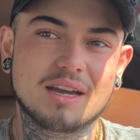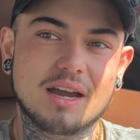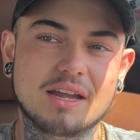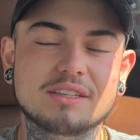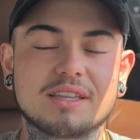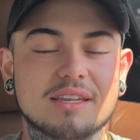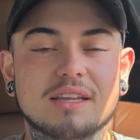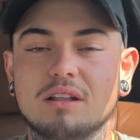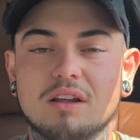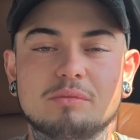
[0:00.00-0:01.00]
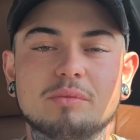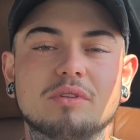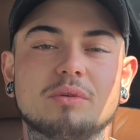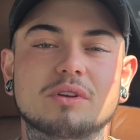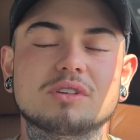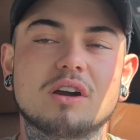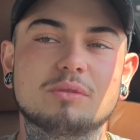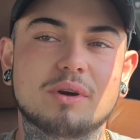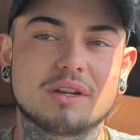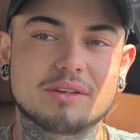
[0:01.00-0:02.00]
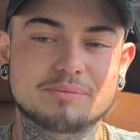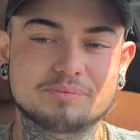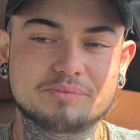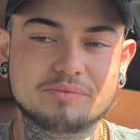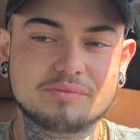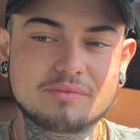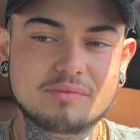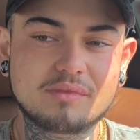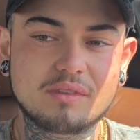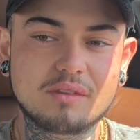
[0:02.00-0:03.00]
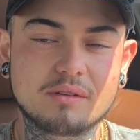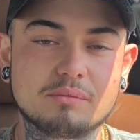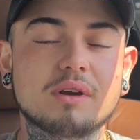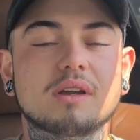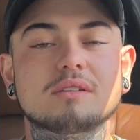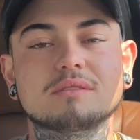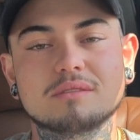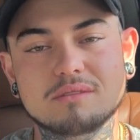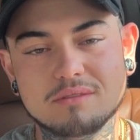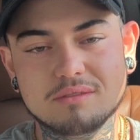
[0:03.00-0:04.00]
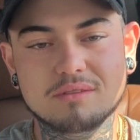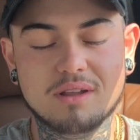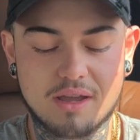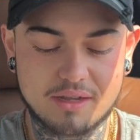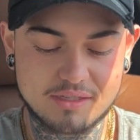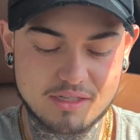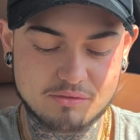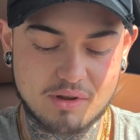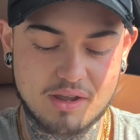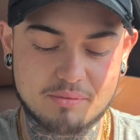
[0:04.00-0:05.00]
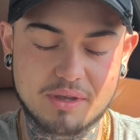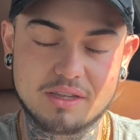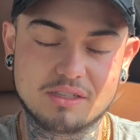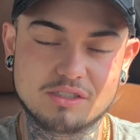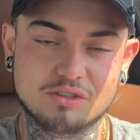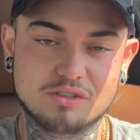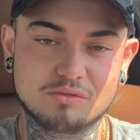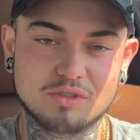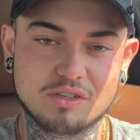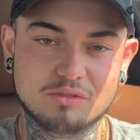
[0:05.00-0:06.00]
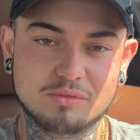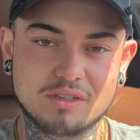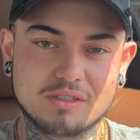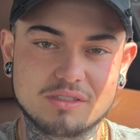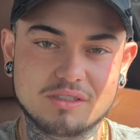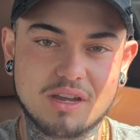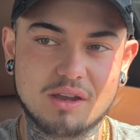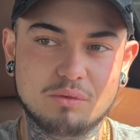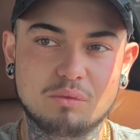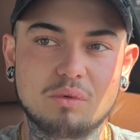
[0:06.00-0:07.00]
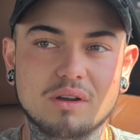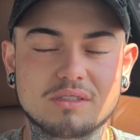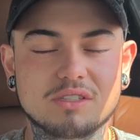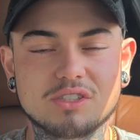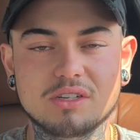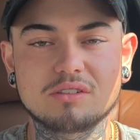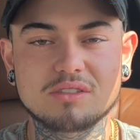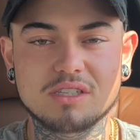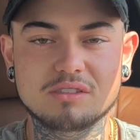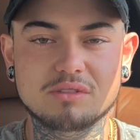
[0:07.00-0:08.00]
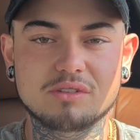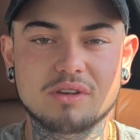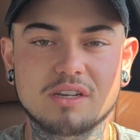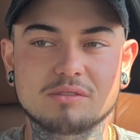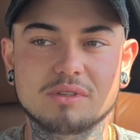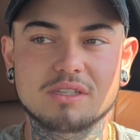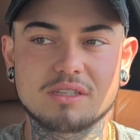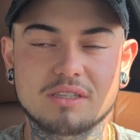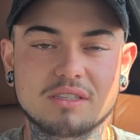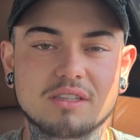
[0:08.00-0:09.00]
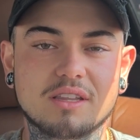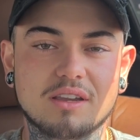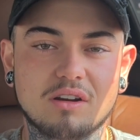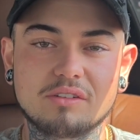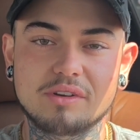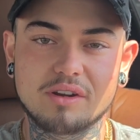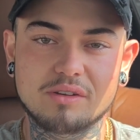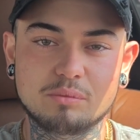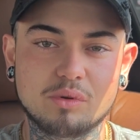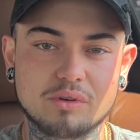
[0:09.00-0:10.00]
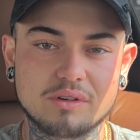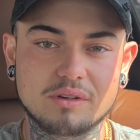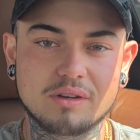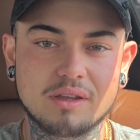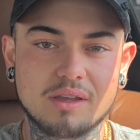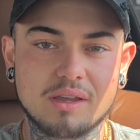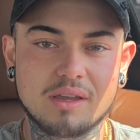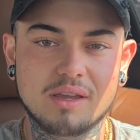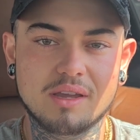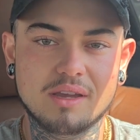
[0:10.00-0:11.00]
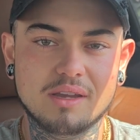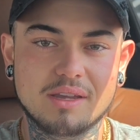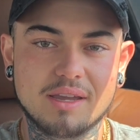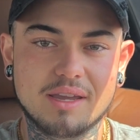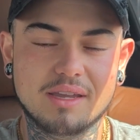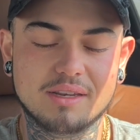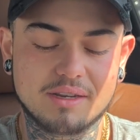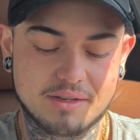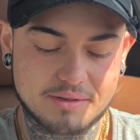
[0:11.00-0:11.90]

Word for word: I think that a lot of people don't want to talk about it. But I guess that's why I'm making this YouTube channel because I want to share those things with you guys because I think they are very important and